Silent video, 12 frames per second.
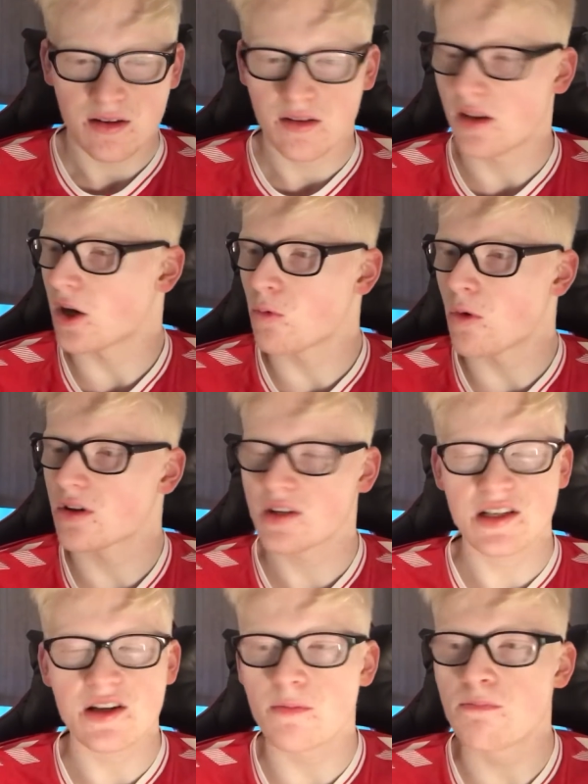
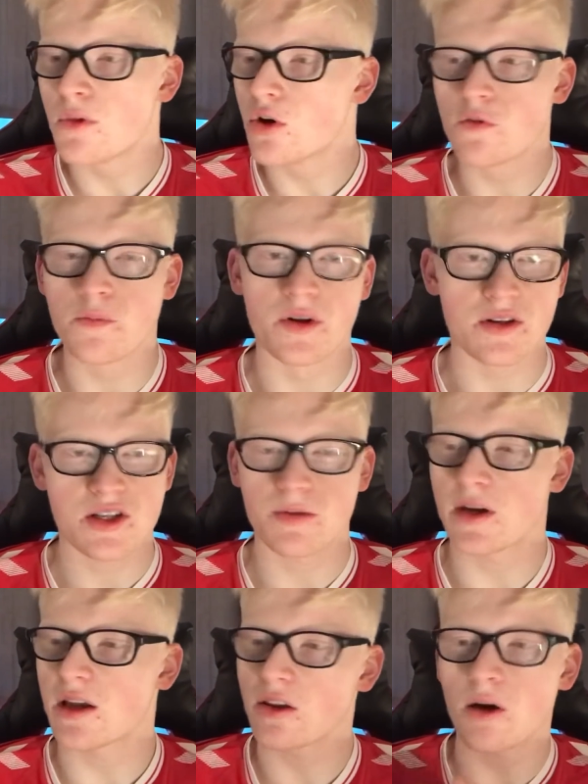There's no movement, so
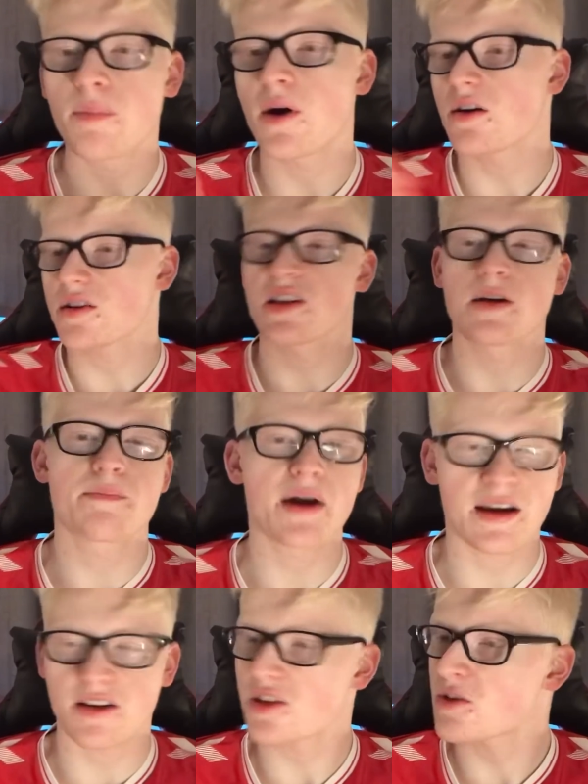we end up passing it
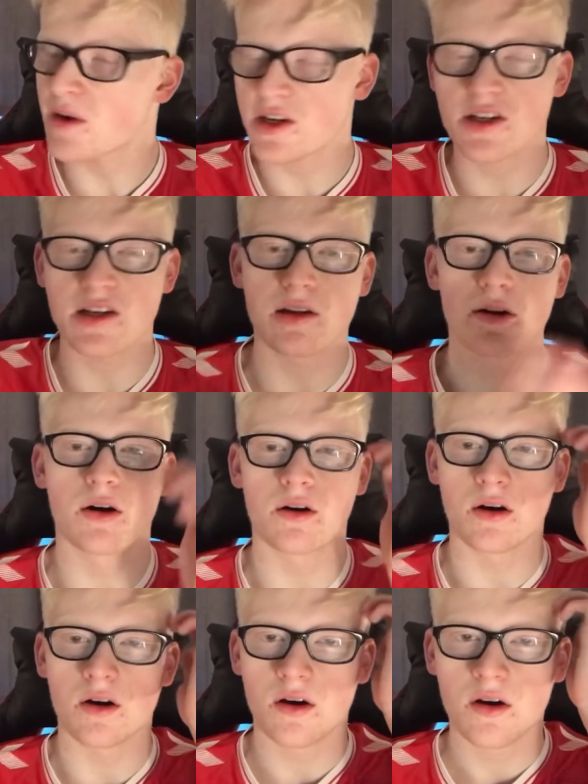back and smashing it long.